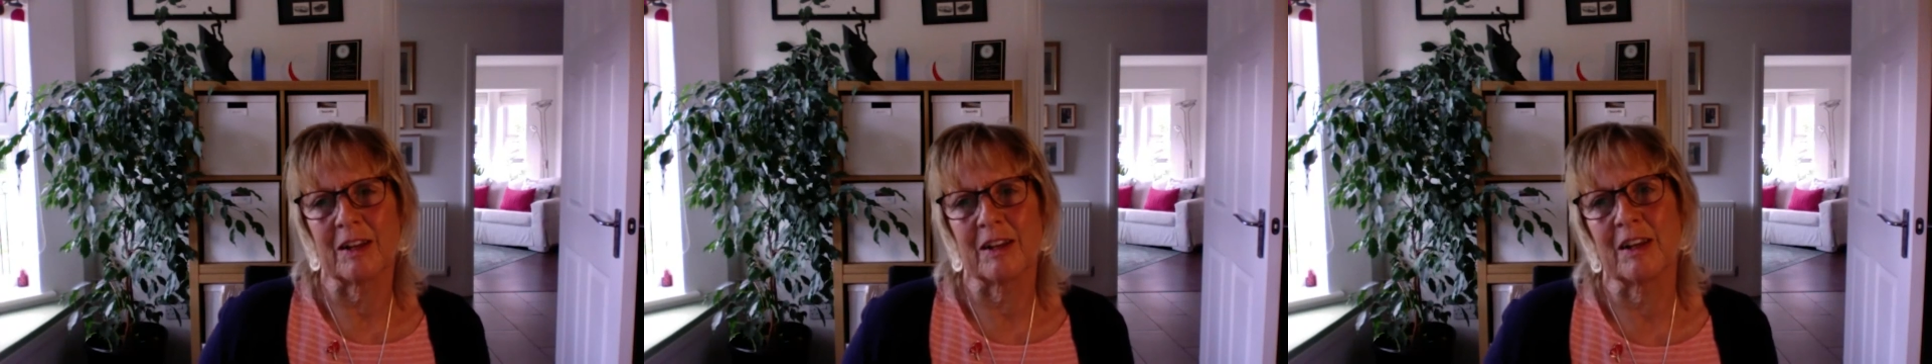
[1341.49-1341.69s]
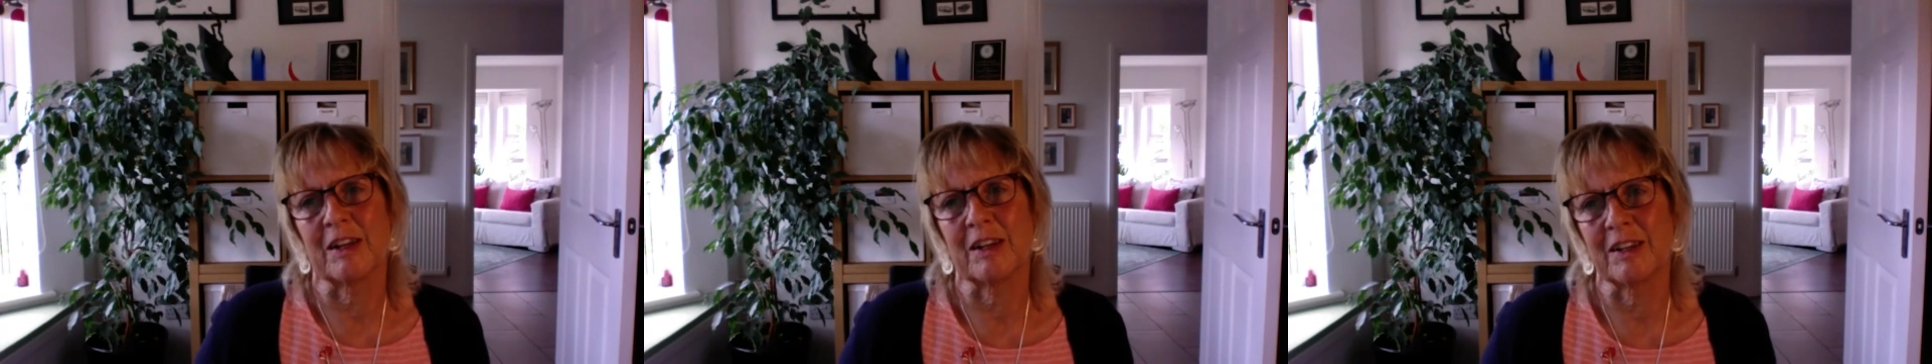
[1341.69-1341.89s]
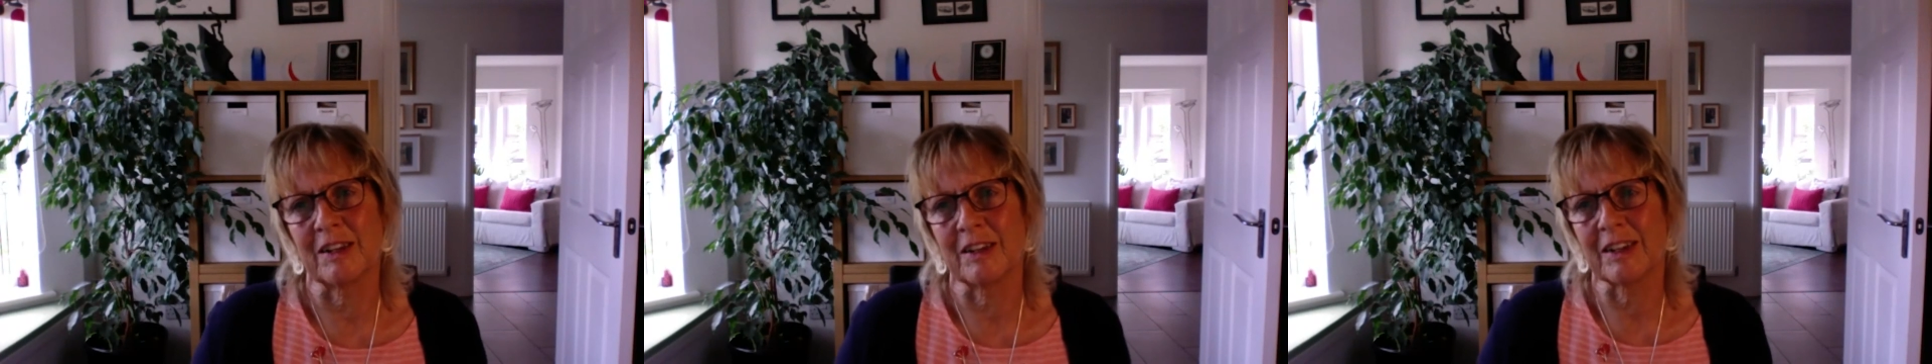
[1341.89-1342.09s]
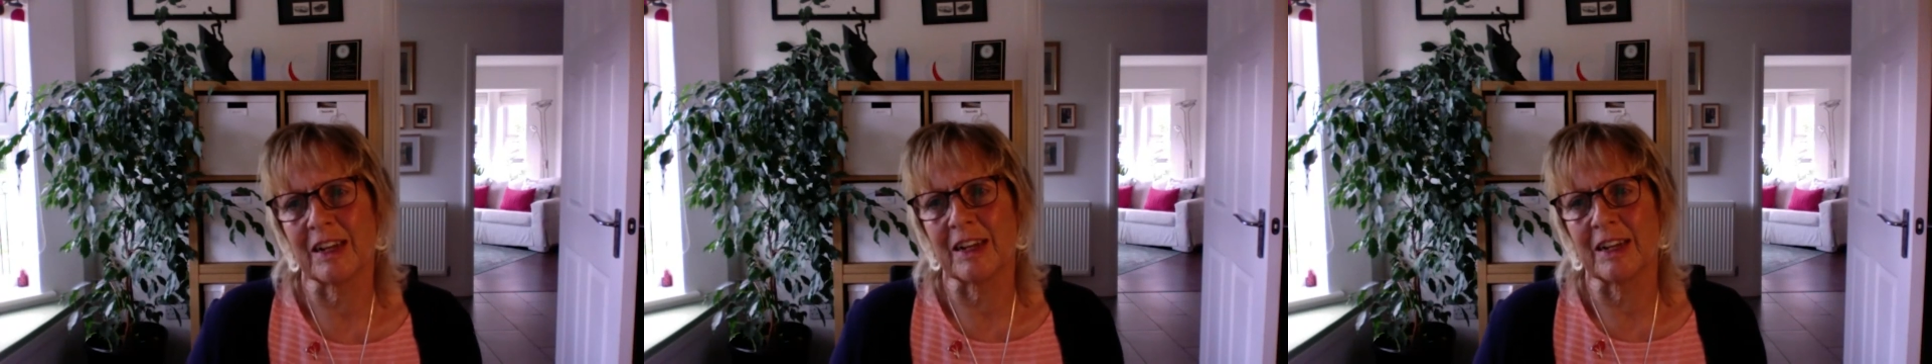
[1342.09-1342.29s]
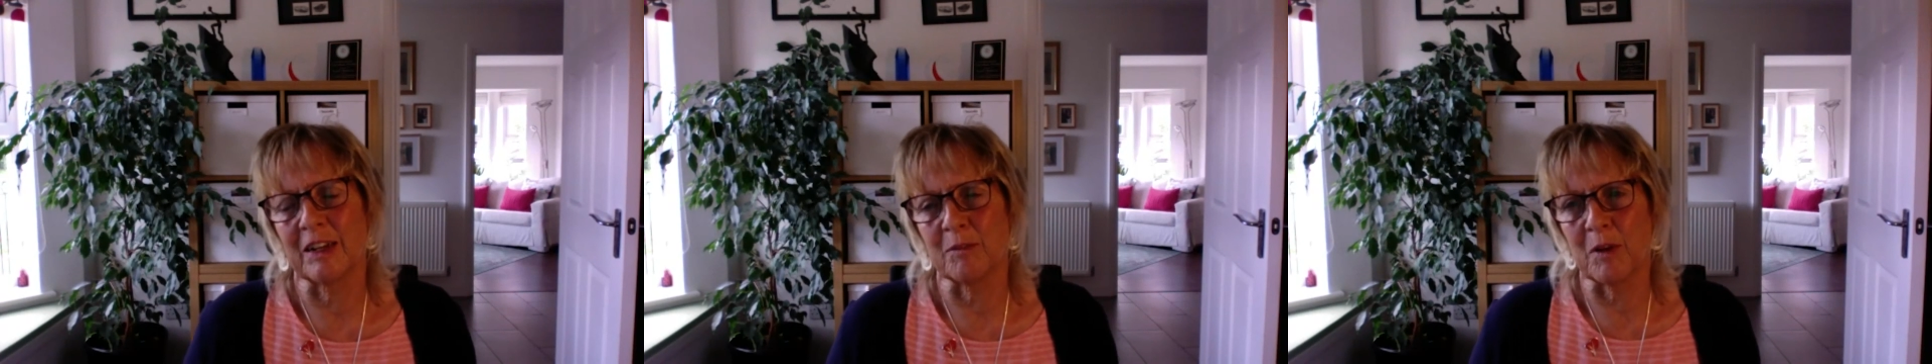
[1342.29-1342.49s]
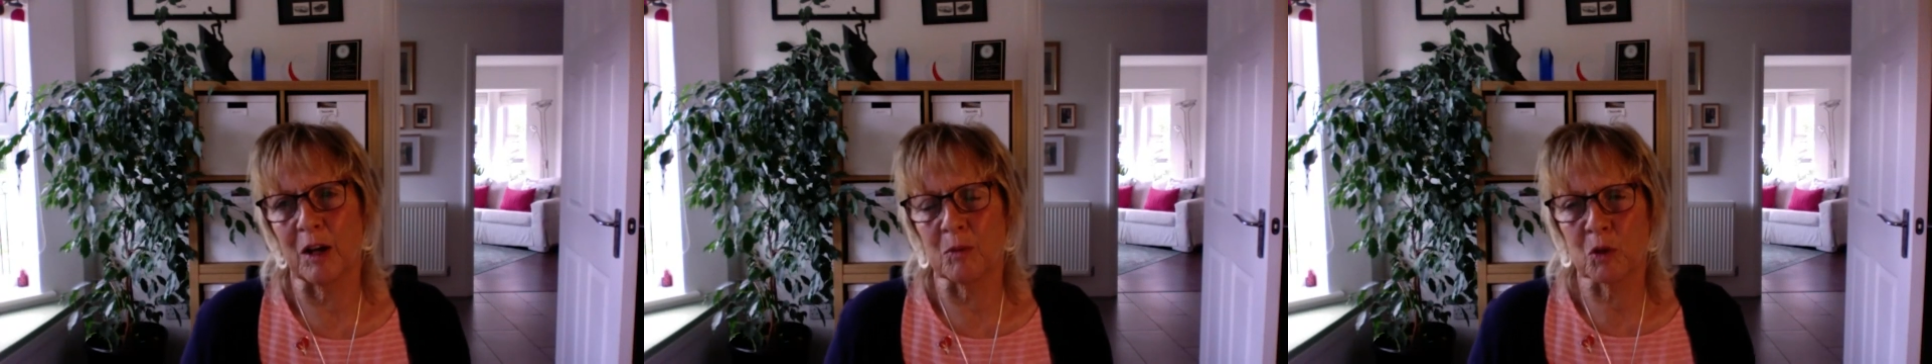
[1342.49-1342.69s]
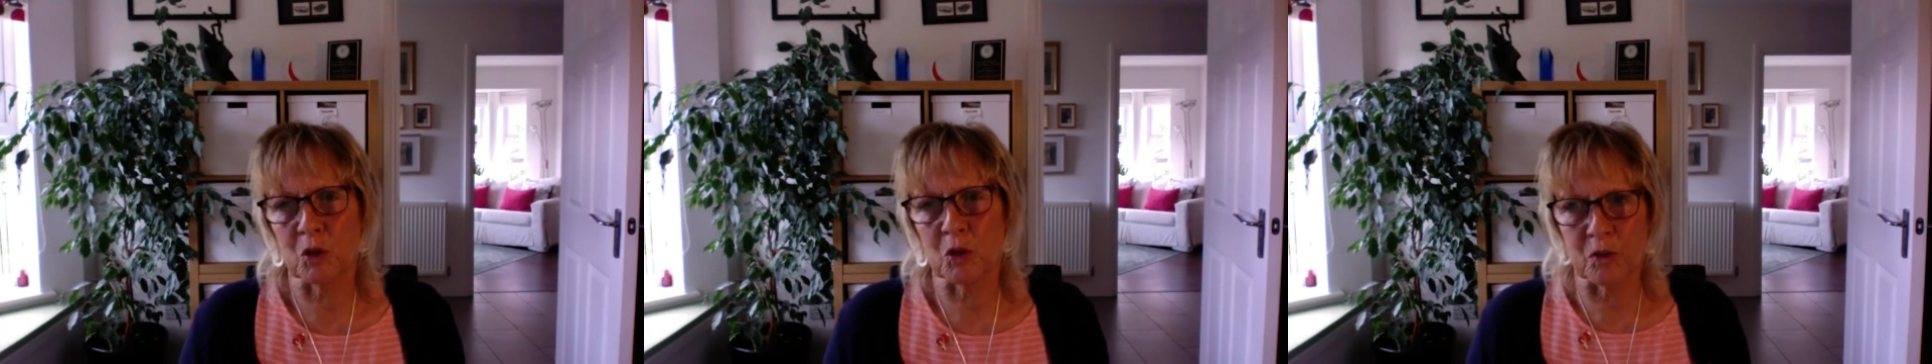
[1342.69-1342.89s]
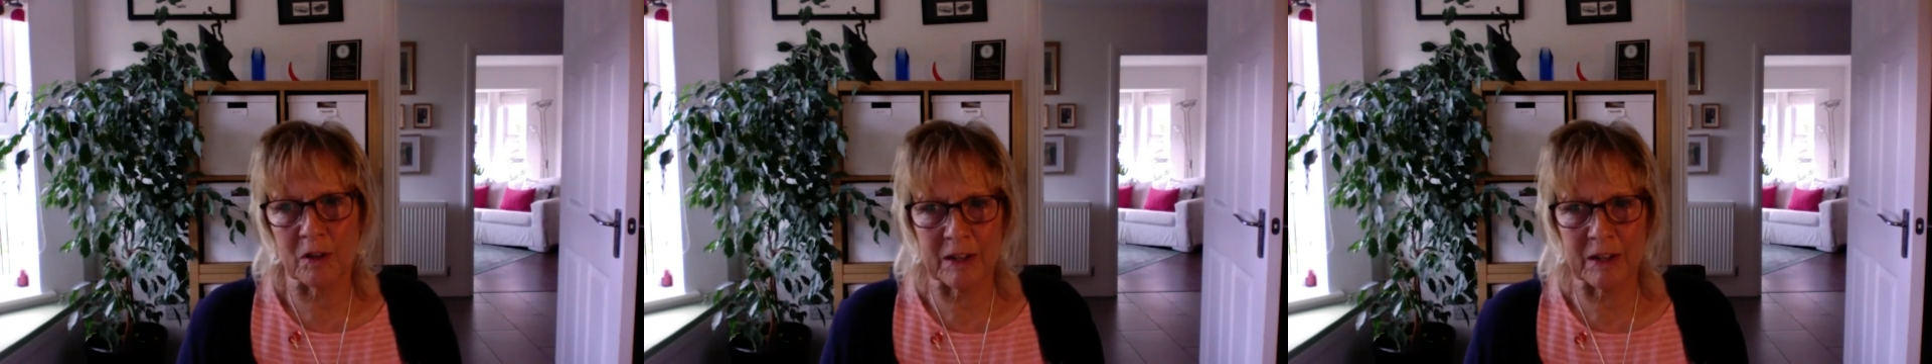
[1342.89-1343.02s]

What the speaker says: I'm sure